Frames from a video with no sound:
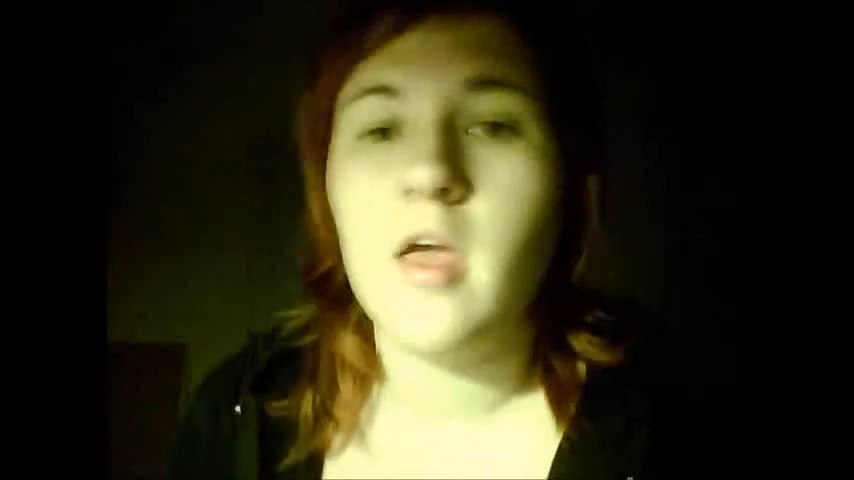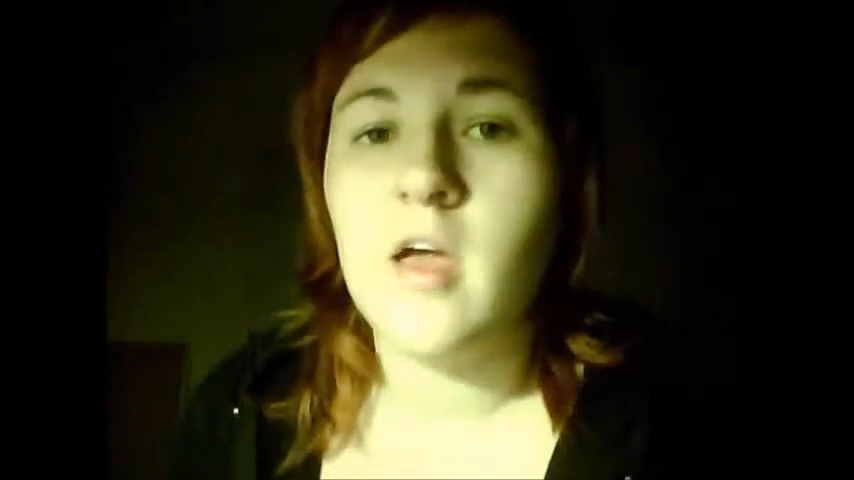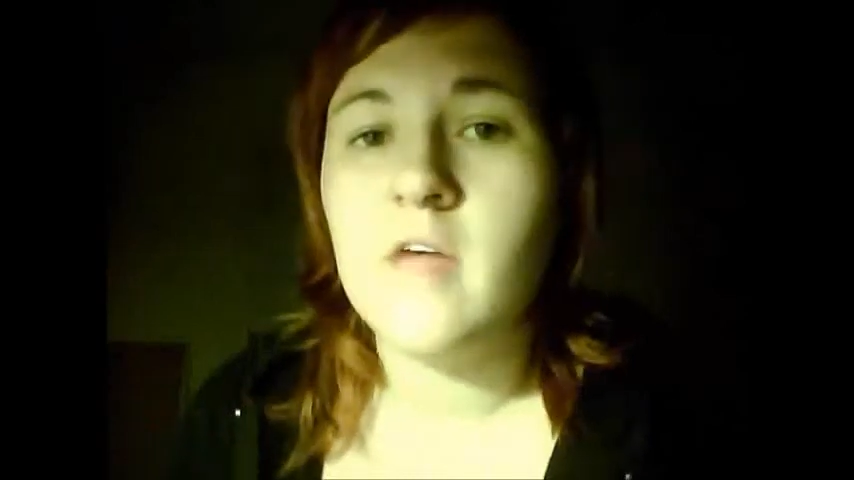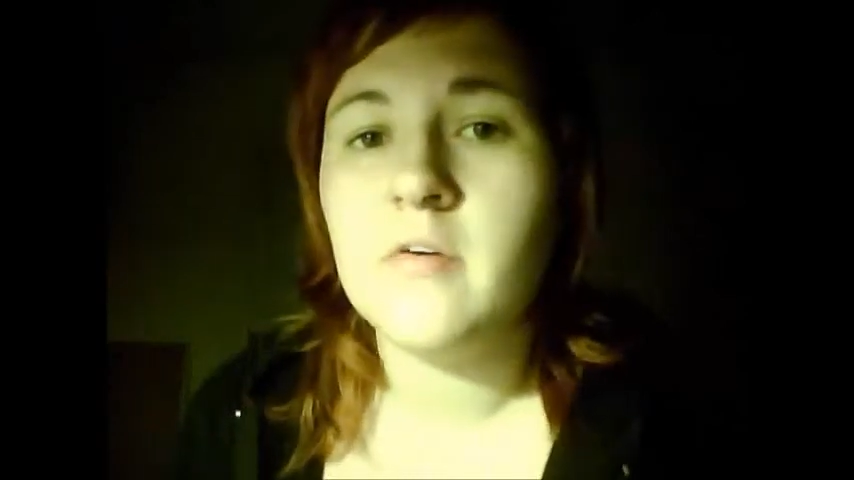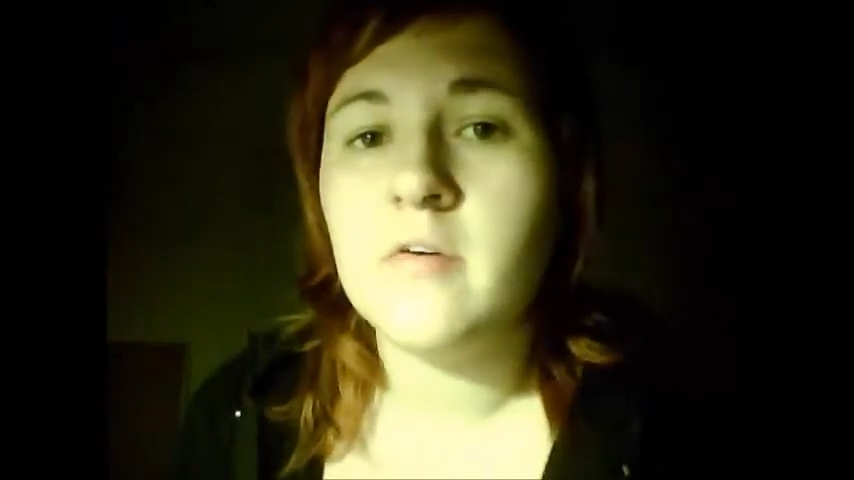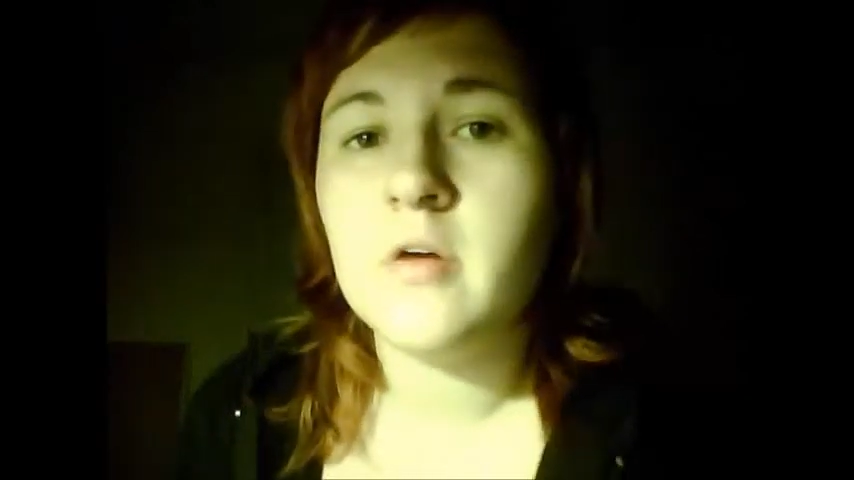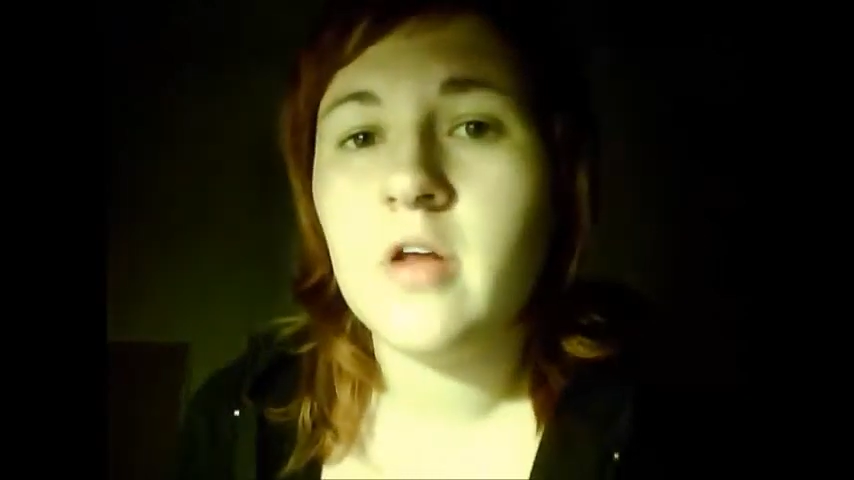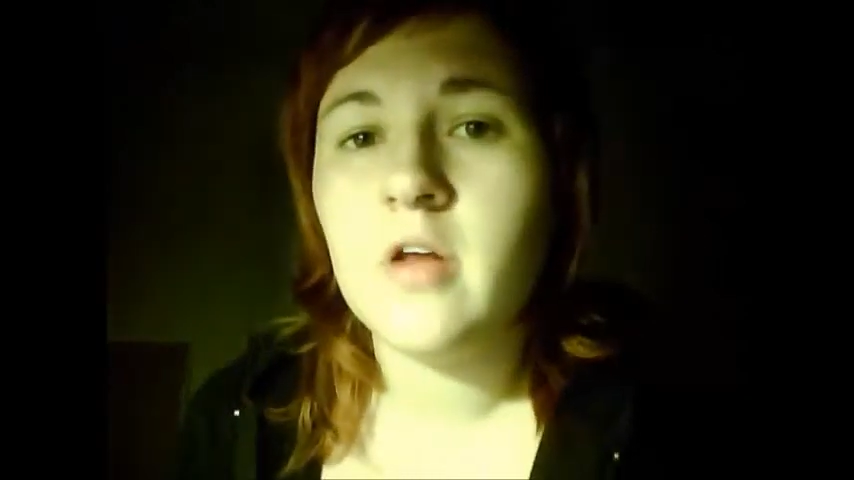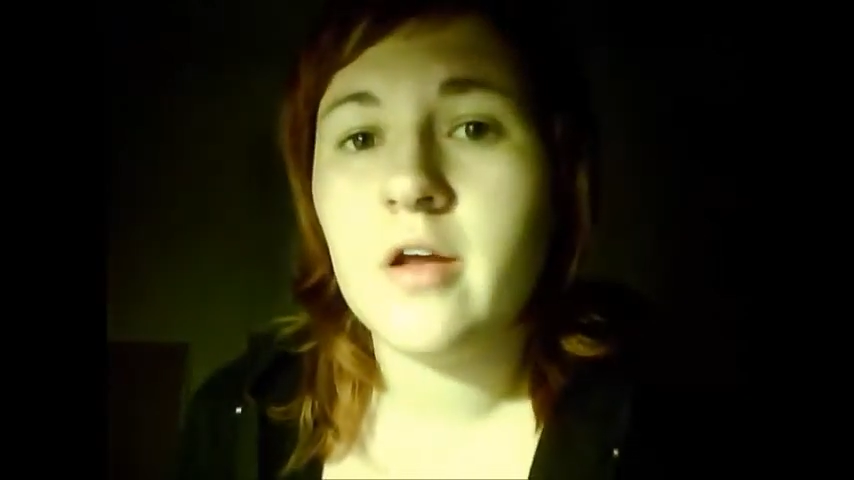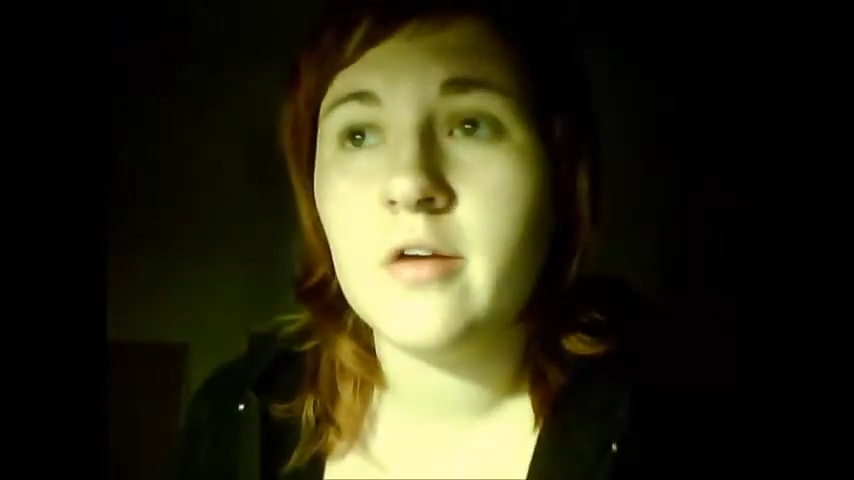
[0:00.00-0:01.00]
Hey
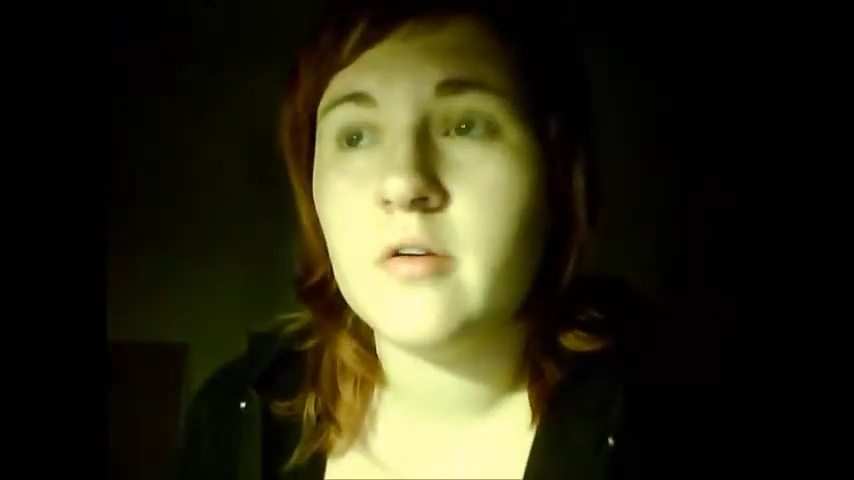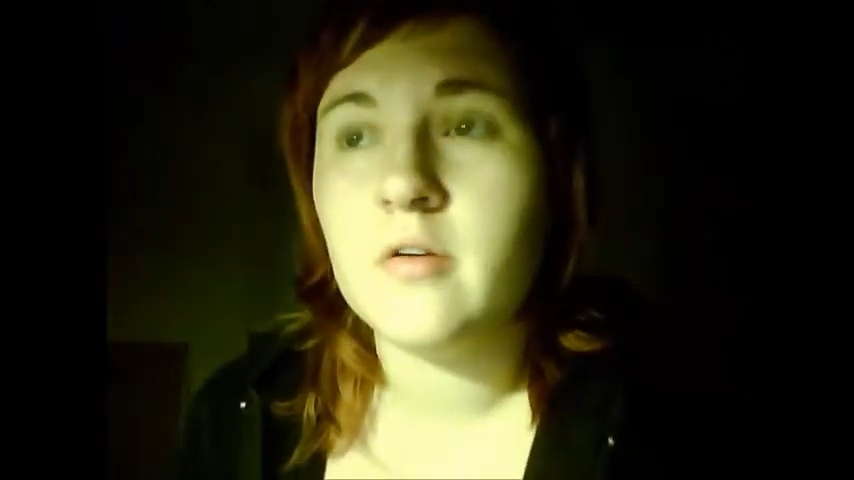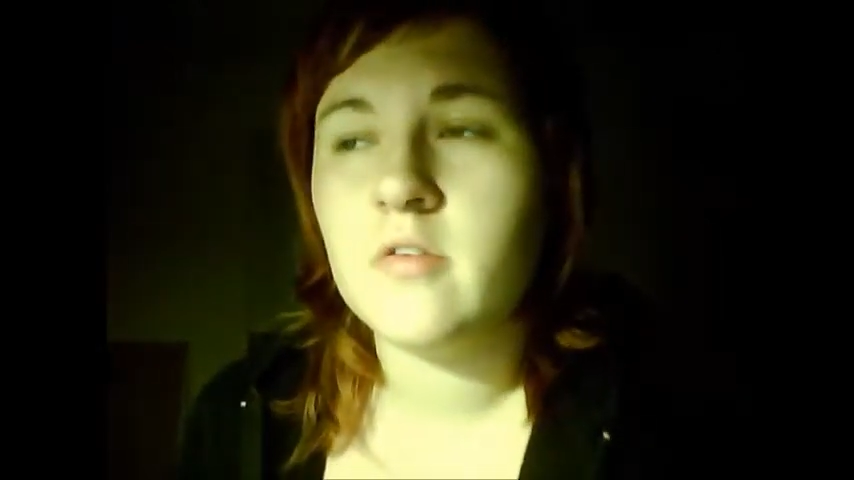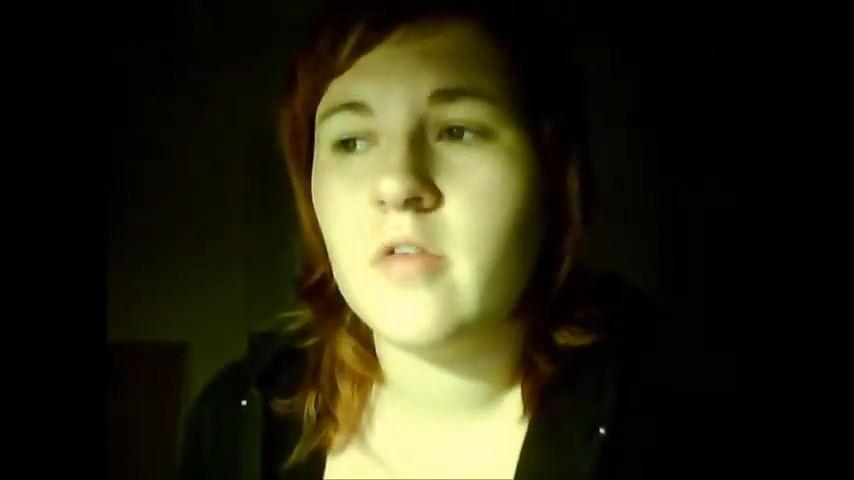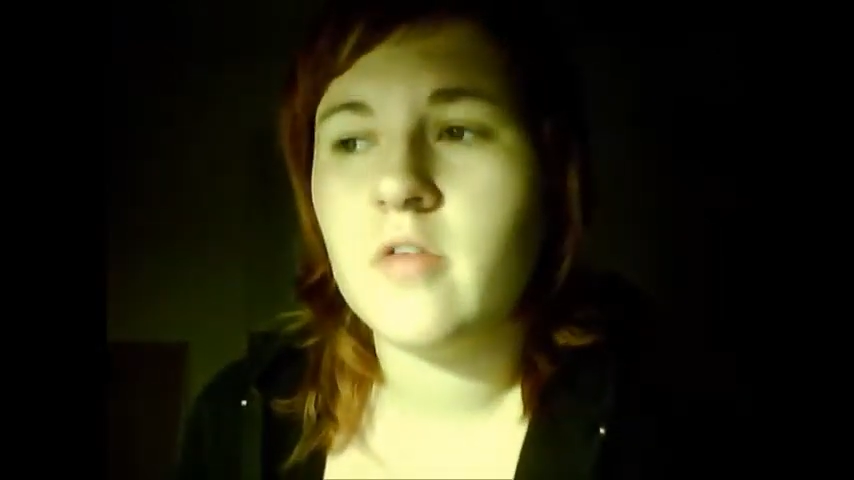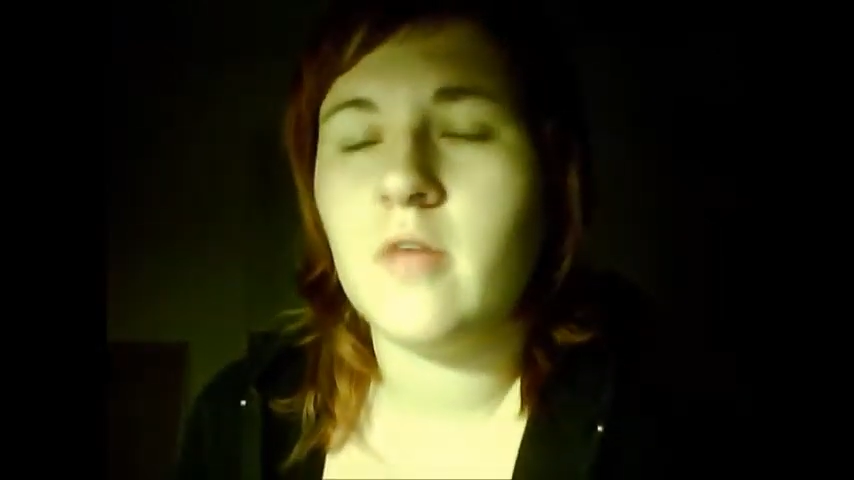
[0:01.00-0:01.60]
everyone, I know it's like